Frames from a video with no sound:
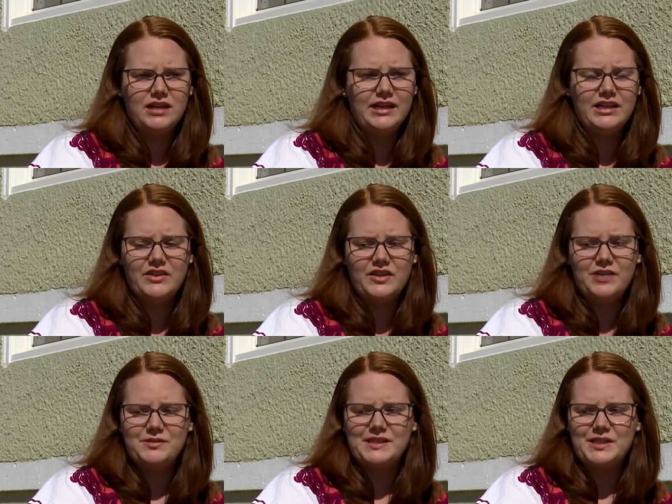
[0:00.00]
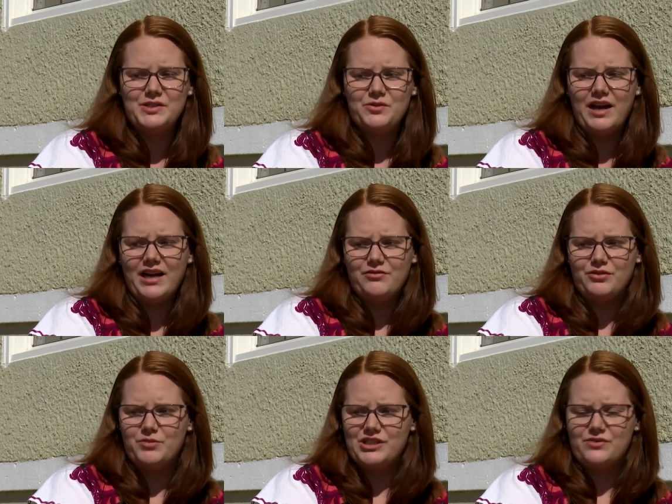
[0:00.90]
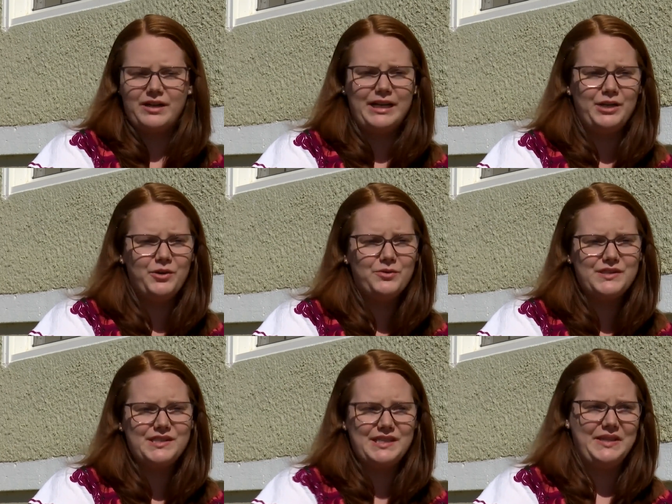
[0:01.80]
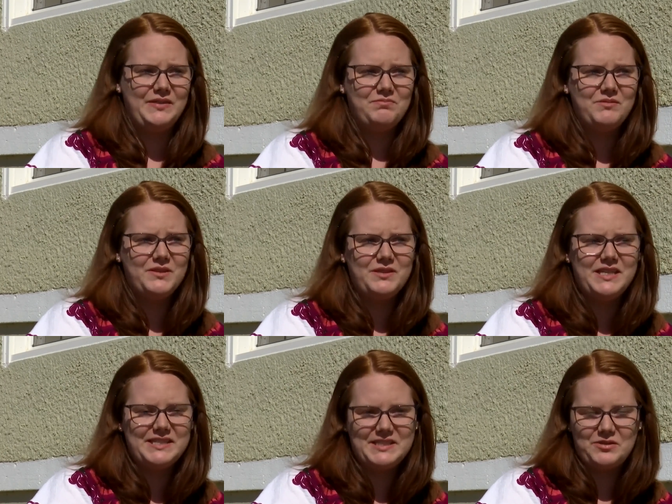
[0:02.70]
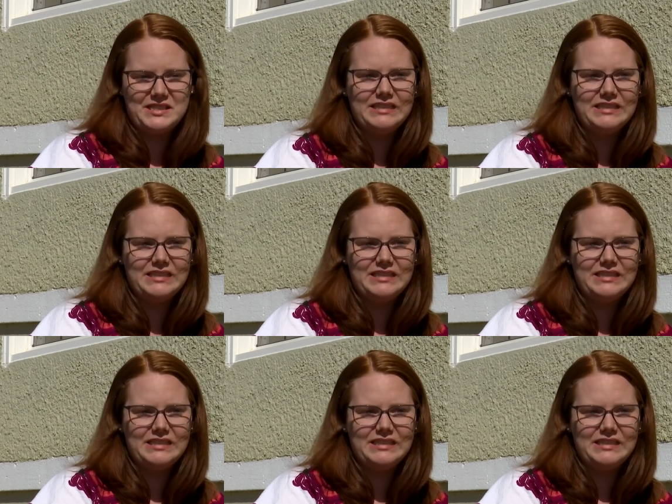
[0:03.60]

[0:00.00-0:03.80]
I didn't think he was going to do that from just writing notes, and he still